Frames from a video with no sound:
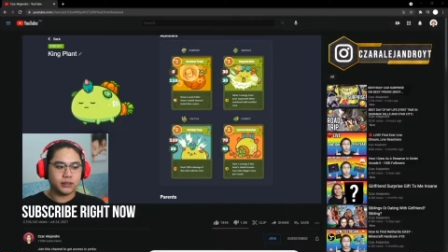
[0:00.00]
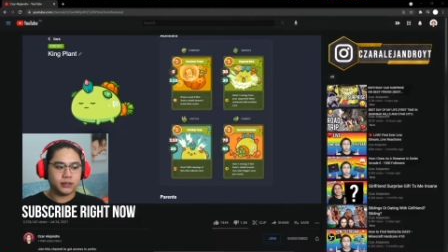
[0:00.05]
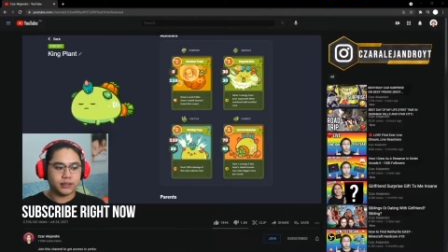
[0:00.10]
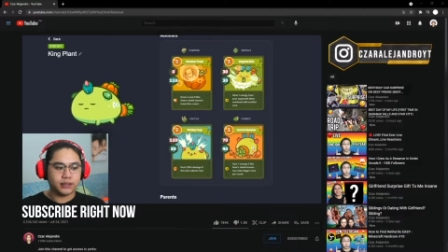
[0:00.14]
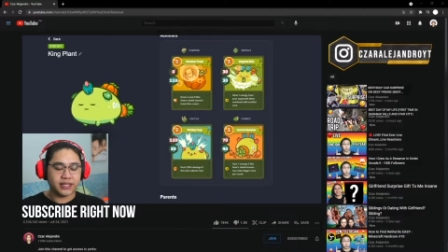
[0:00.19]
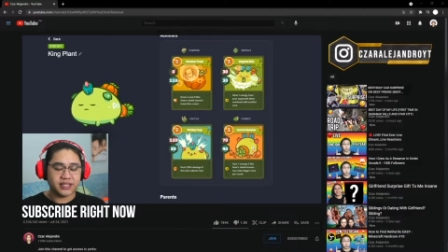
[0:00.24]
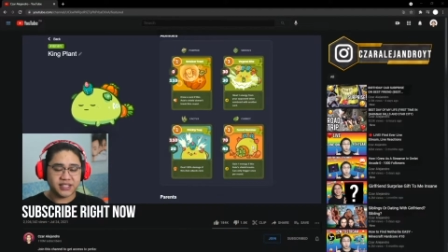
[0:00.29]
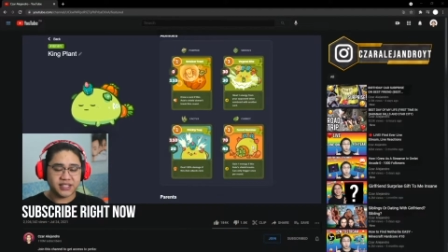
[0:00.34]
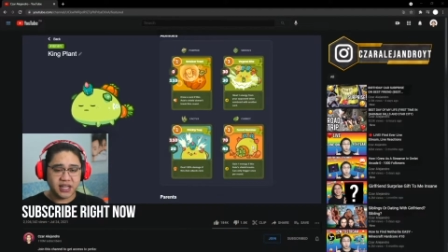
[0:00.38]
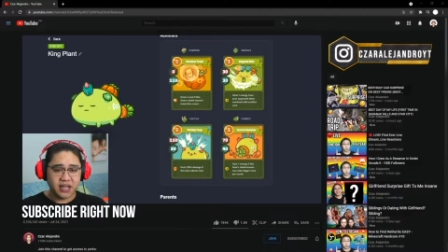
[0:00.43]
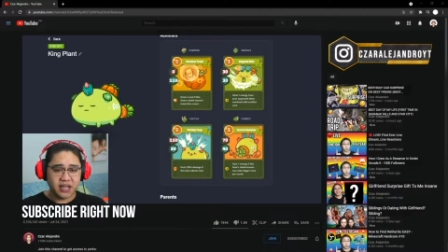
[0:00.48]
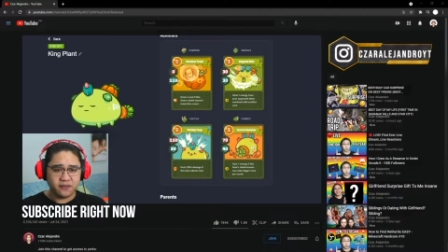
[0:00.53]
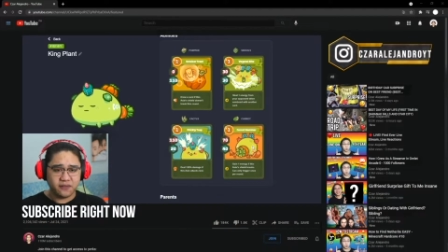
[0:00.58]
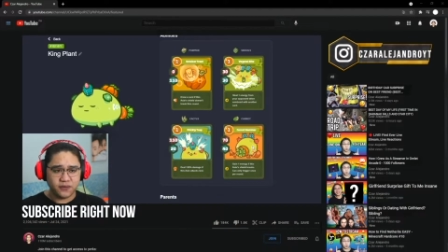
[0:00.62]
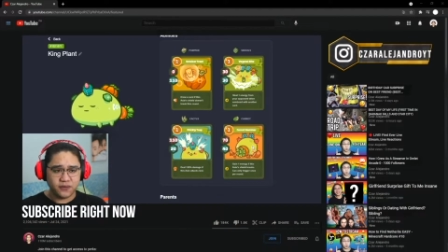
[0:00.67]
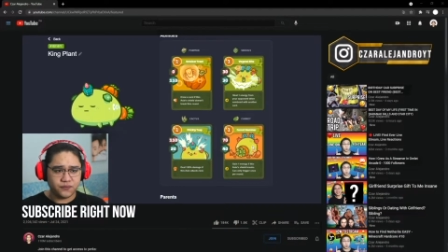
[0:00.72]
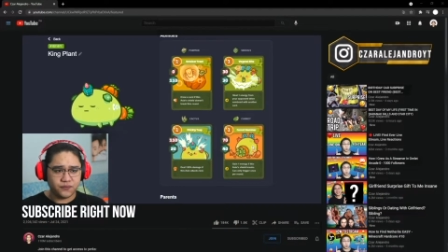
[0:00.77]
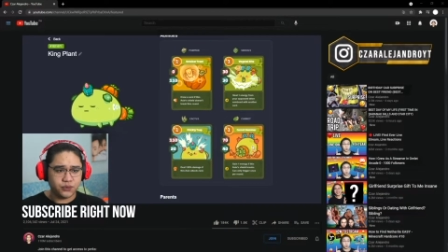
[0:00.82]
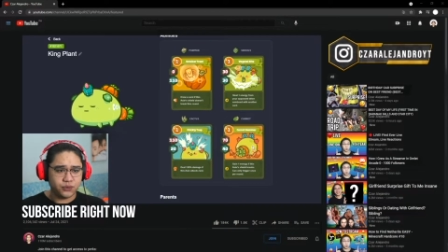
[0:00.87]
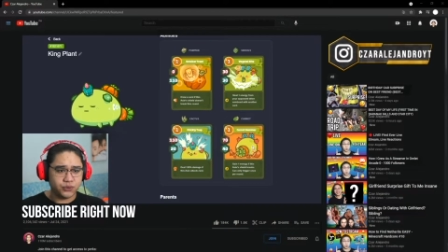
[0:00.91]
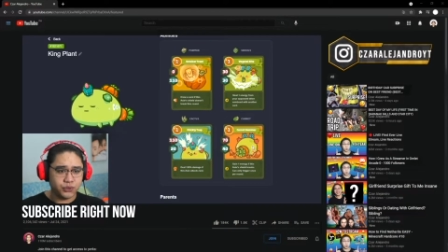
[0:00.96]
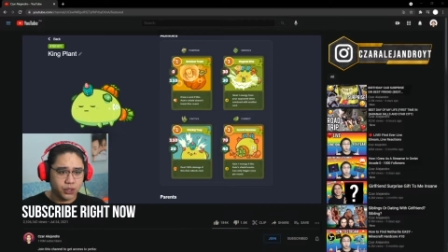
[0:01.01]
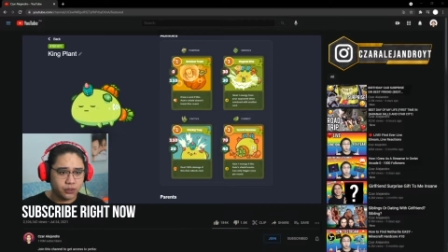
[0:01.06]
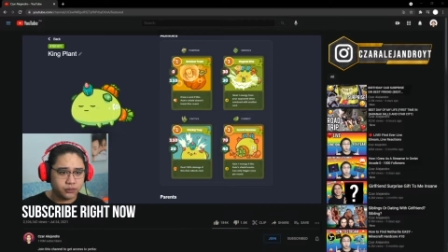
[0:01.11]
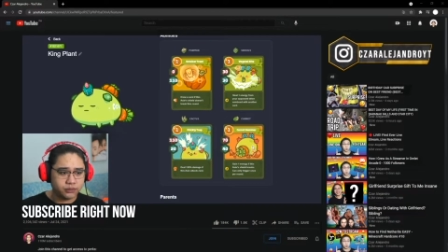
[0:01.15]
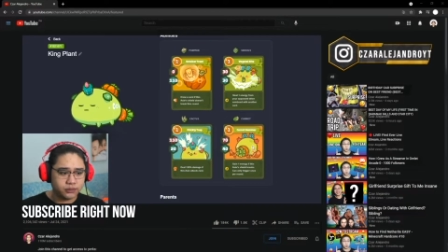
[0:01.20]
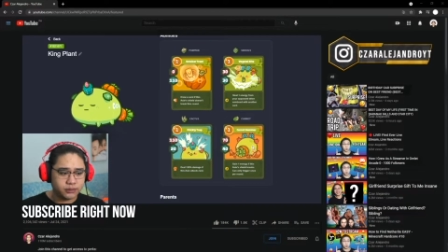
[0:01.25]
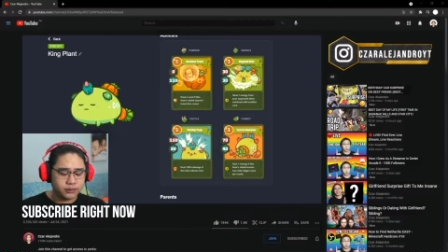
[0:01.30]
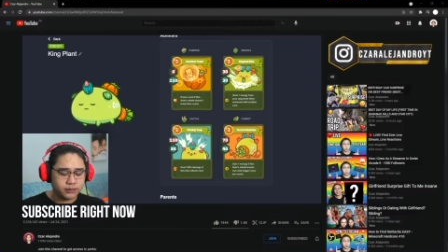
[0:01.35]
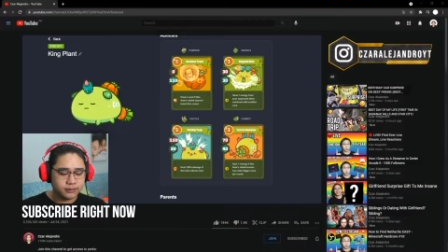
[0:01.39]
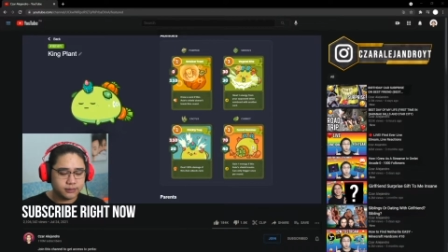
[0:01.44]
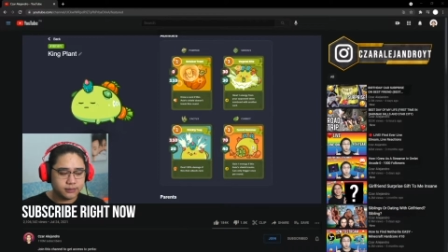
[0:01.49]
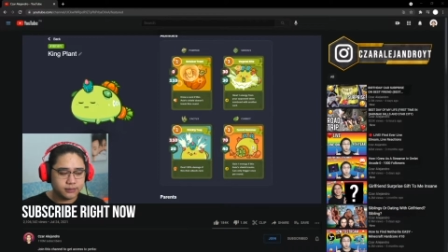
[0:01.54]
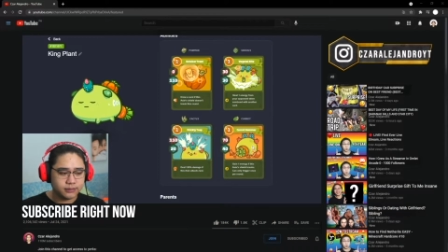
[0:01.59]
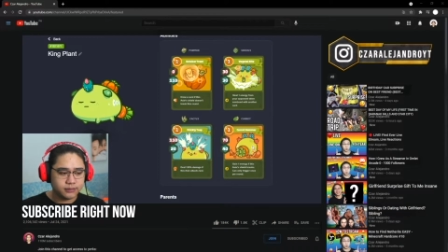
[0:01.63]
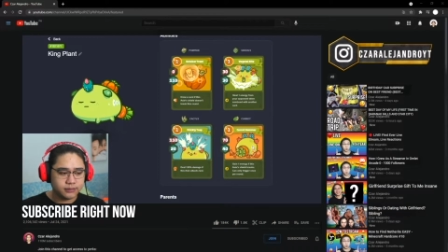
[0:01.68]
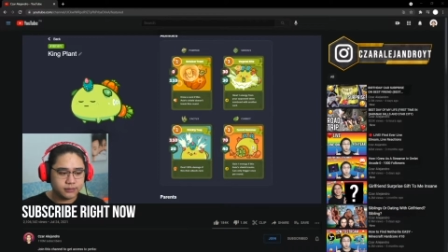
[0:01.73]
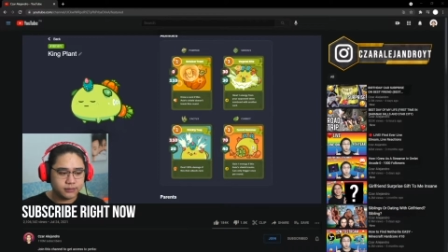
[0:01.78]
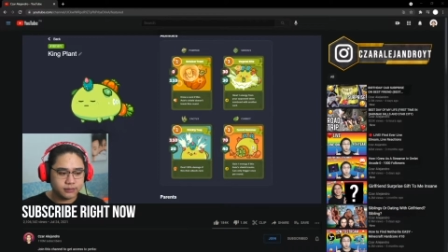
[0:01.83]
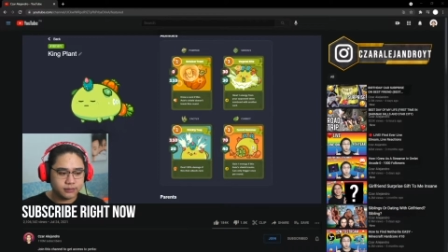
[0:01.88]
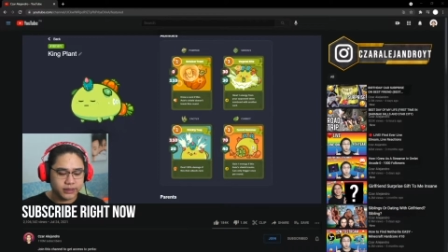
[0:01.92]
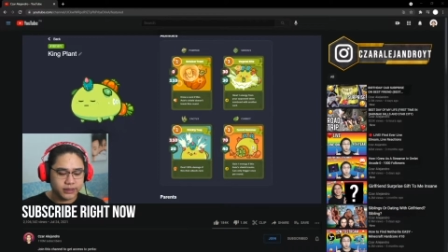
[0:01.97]
Then save. If you don't,
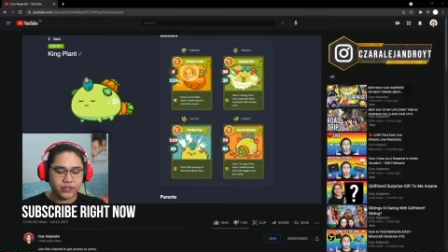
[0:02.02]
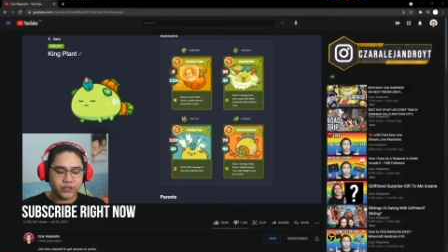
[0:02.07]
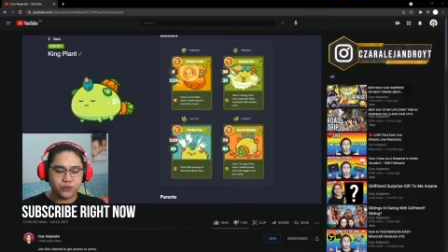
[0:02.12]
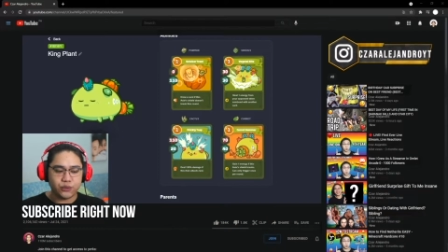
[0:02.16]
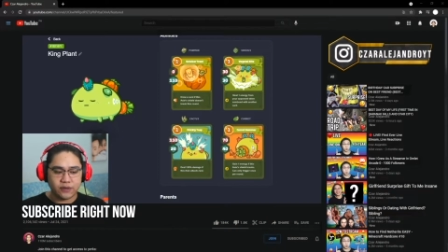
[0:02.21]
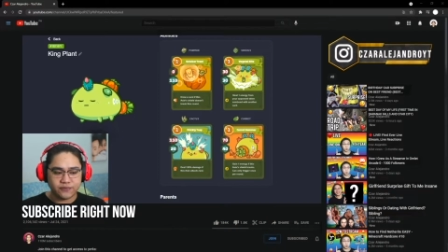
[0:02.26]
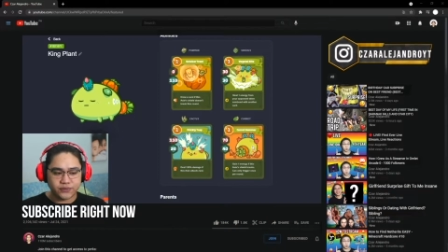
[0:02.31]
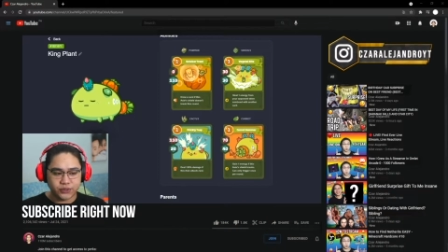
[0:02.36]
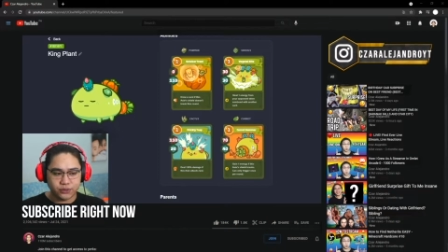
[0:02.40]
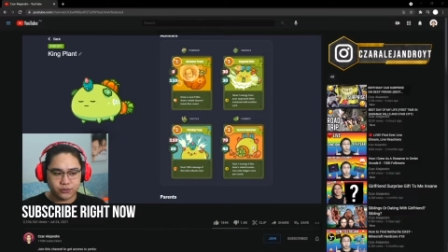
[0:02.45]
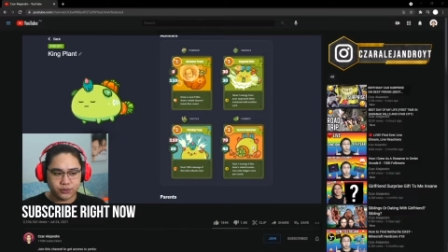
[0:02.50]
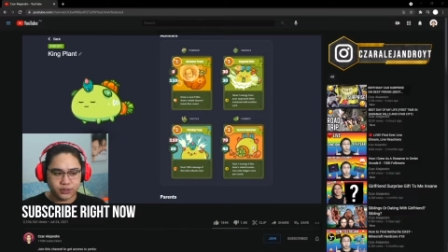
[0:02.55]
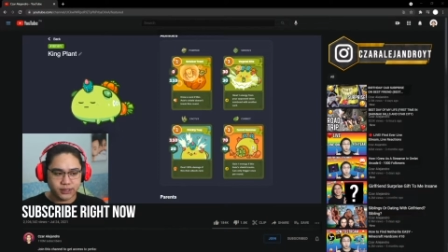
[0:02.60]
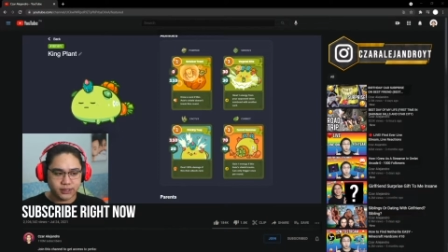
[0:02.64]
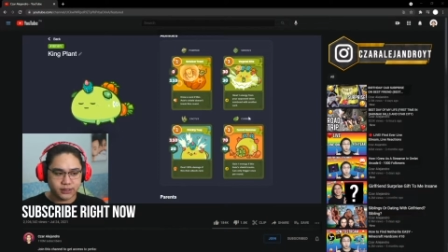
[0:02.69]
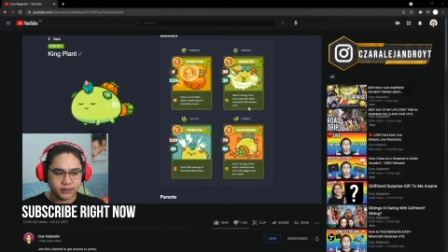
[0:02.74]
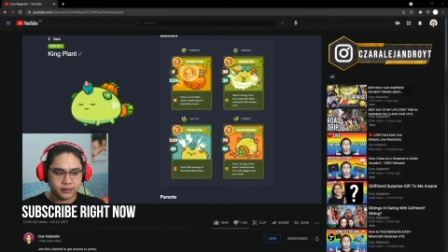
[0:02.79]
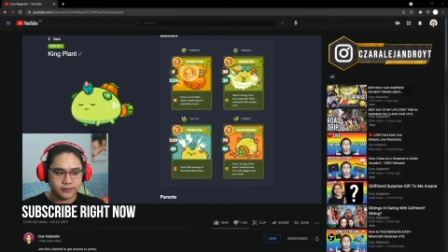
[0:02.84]
then you have to use this.